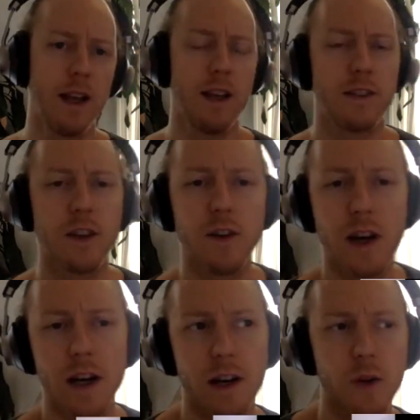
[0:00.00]

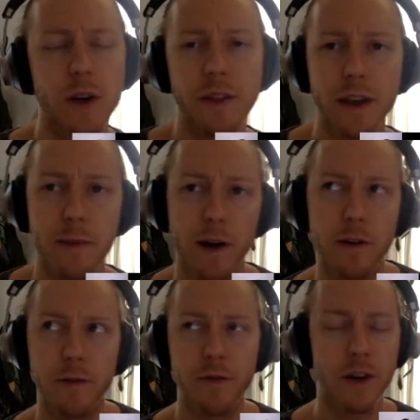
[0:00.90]
So quick thing
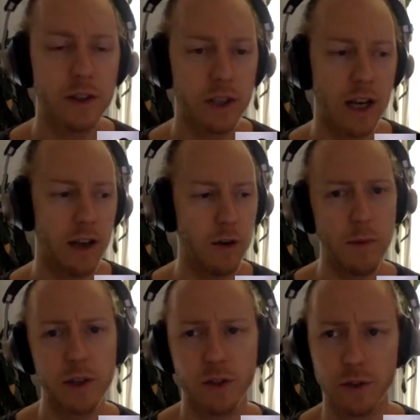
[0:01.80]
about fungi or
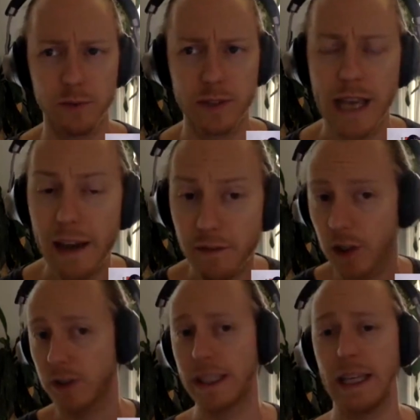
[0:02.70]
mushrooms, they have their
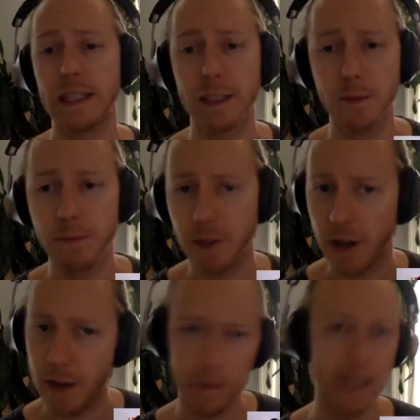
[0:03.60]
own kingdom. They're
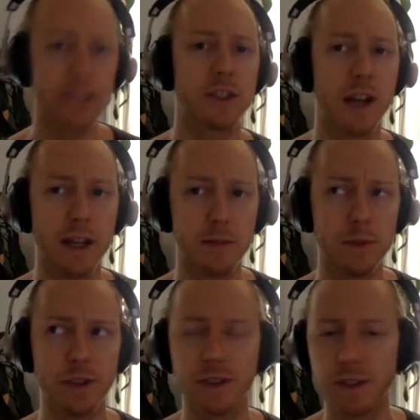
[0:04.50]
not plants or
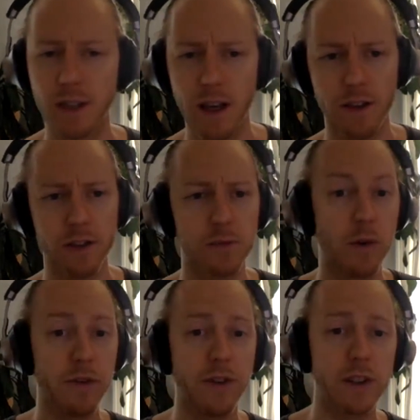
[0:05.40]
animals. There's
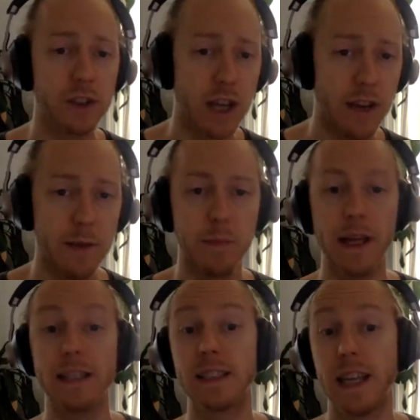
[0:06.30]
more fungi than
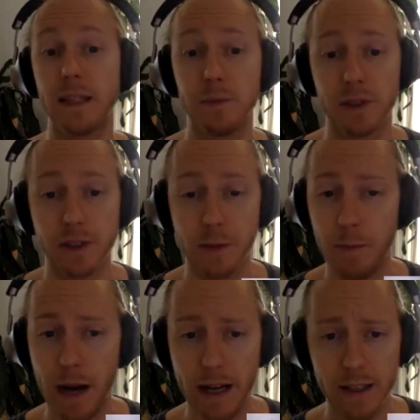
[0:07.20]
plants and animals
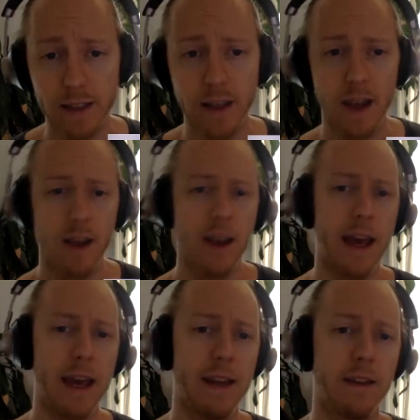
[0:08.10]
combined,
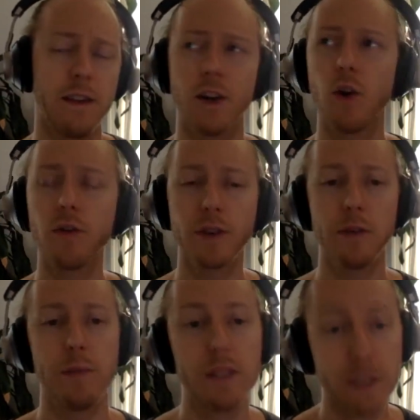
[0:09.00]
and they're over 1
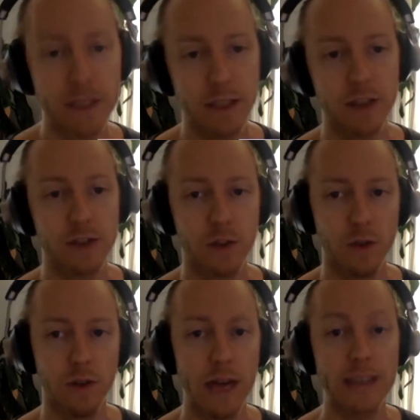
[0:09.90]
billion years
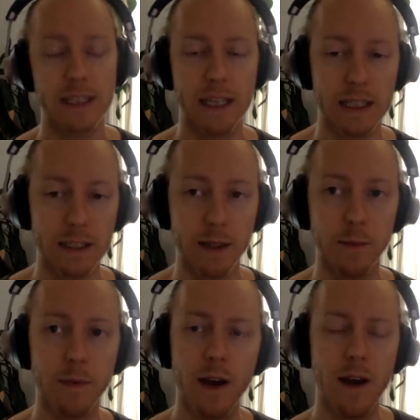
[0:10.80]
old as a
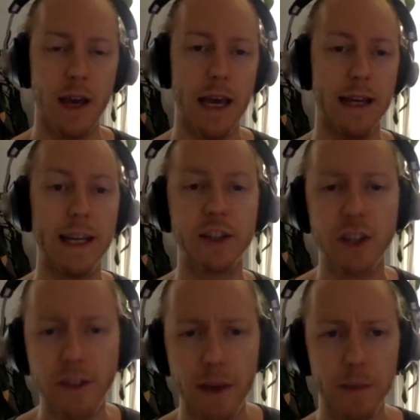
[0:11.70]
kingdom. And I
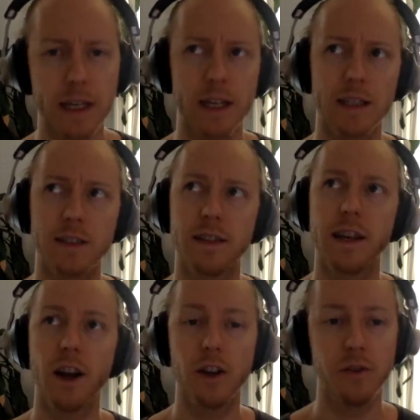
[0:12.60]
share that because they
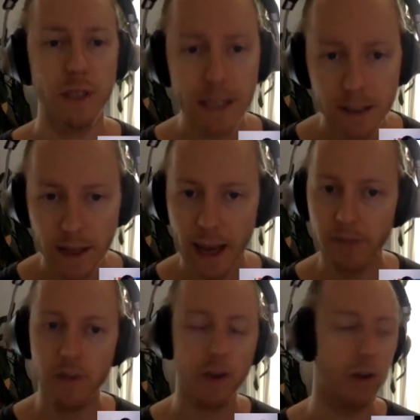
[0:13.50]
are unique. They have
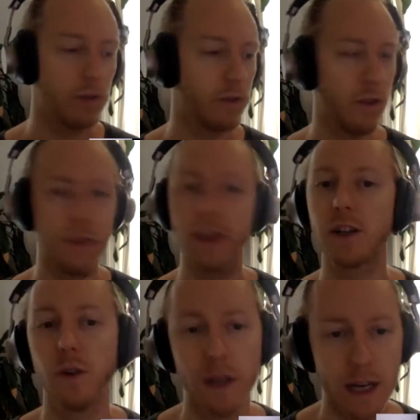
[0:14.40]
their own thing
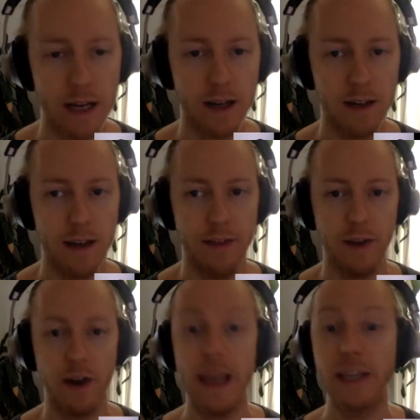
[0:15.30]
going on, and
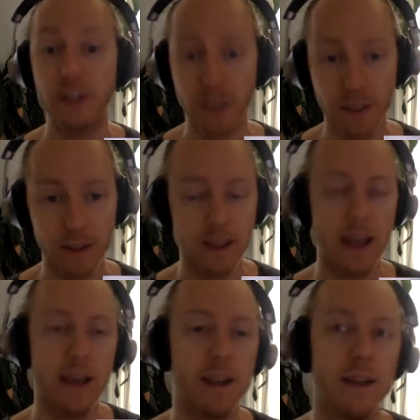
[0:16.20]
they're ancient,
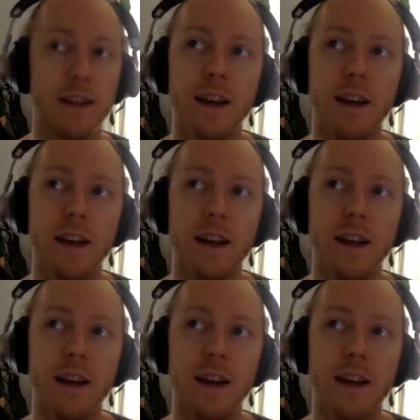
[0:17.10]
and